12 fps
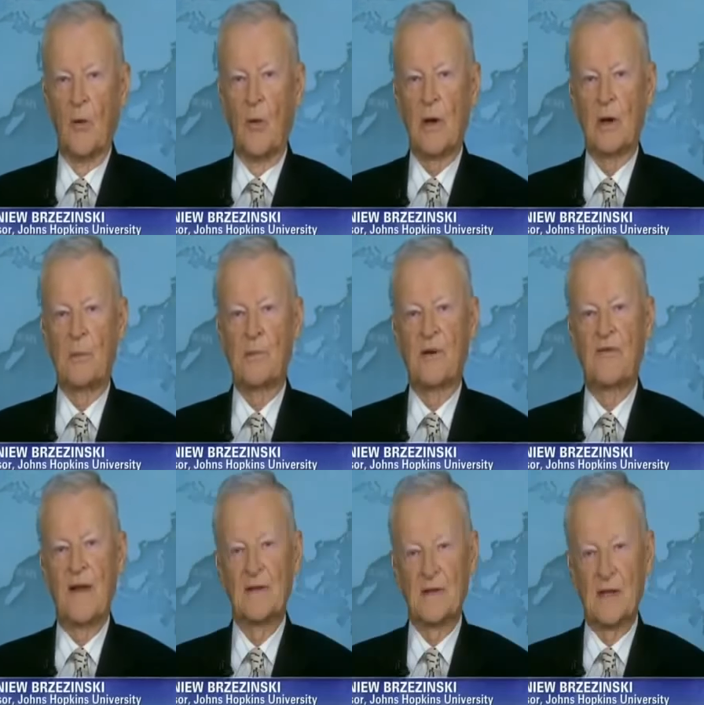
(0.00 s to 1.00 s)
We are
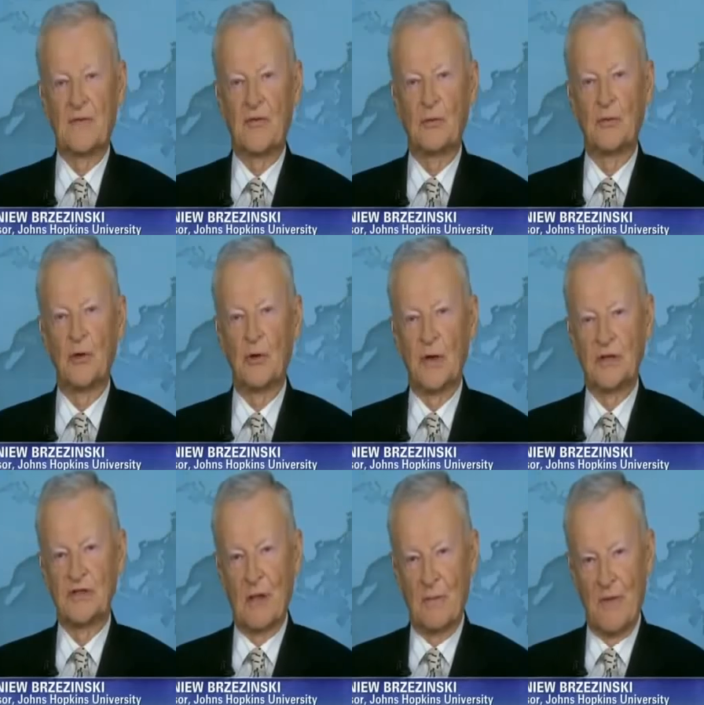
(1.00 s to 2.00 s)
prevented from
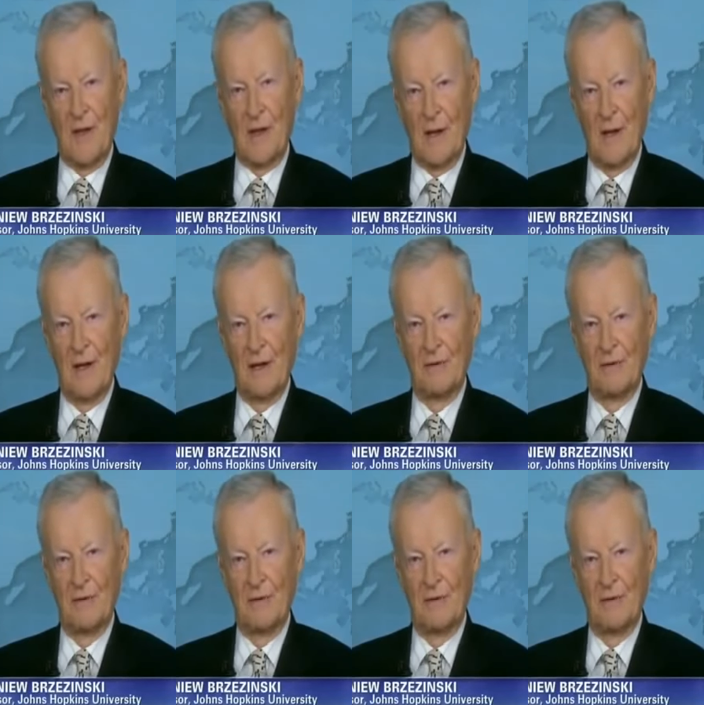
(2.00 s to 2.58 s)
doing something